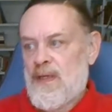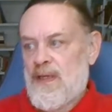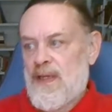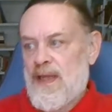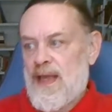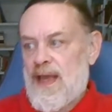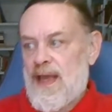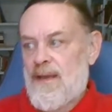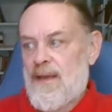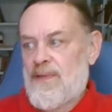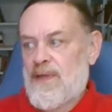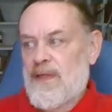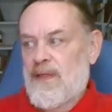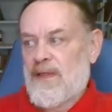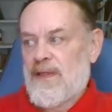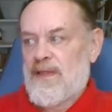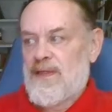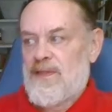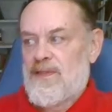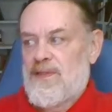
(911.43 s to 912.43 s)
The abbot, at
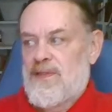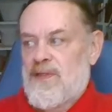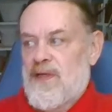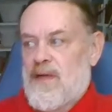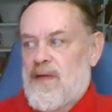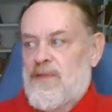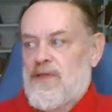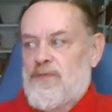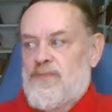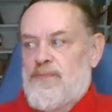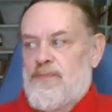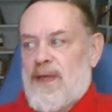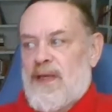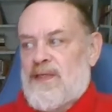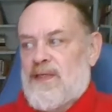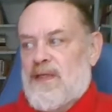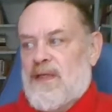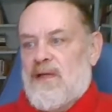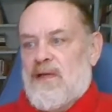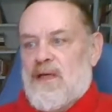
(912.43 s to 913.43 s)
least, Thomas
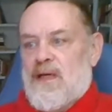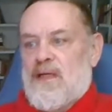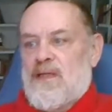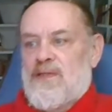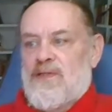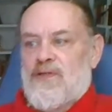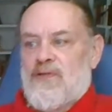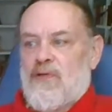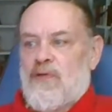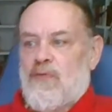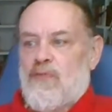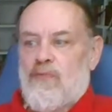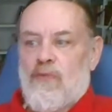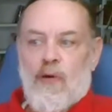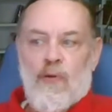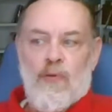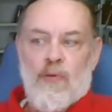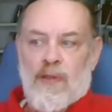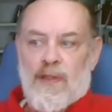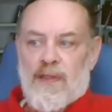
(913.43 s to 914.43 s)
Pentecost, or
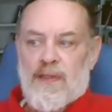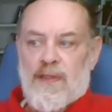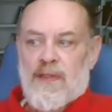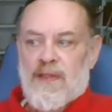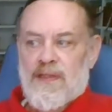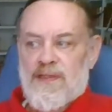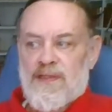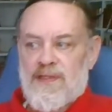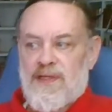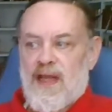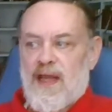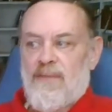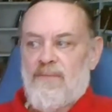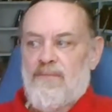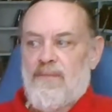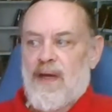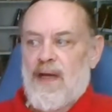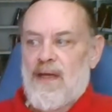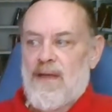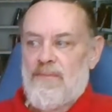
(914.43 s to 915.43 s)
Roland, is
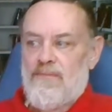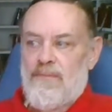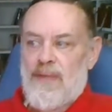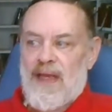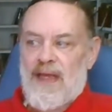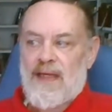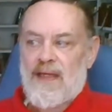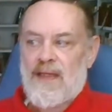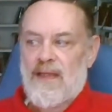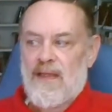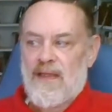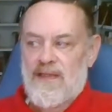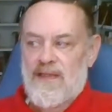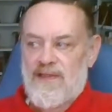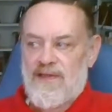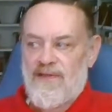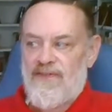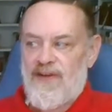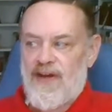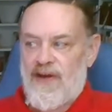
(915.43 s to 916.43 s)
named by Bale
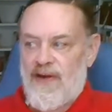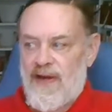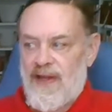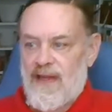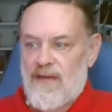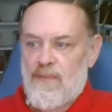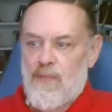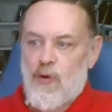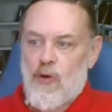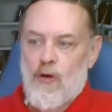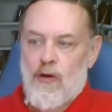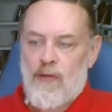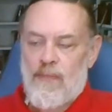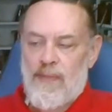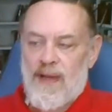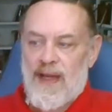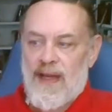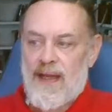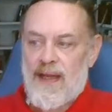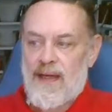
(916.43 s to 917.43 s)
as a very immoral
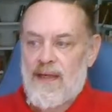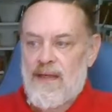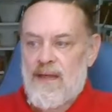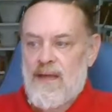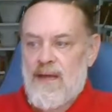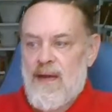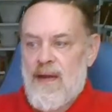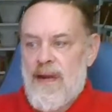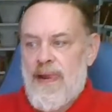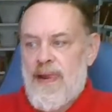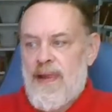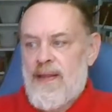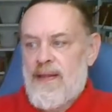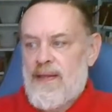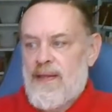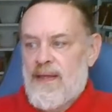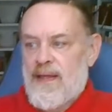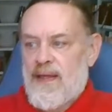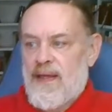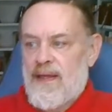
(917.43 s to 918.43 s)
man,
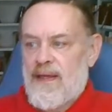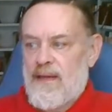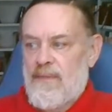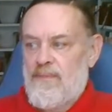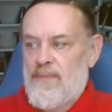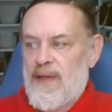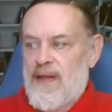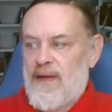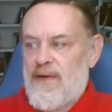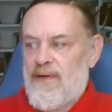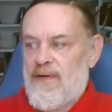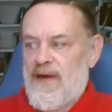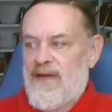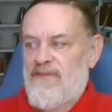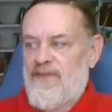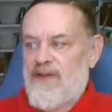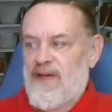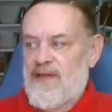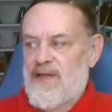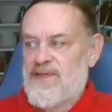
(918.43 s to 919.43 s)
and on better
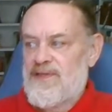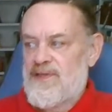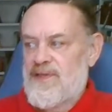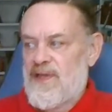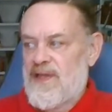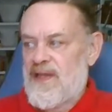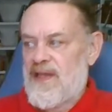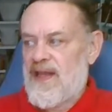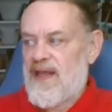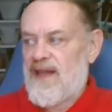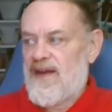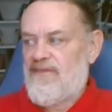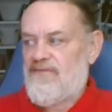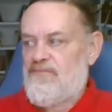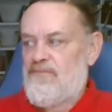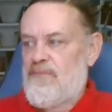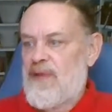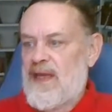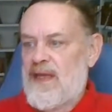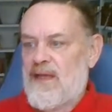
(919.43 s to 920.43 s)
evidence than that
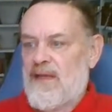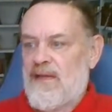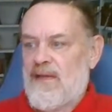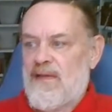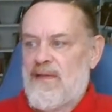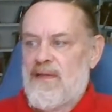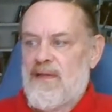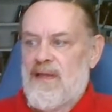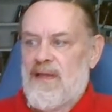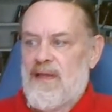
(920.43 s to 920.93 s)
of Bale.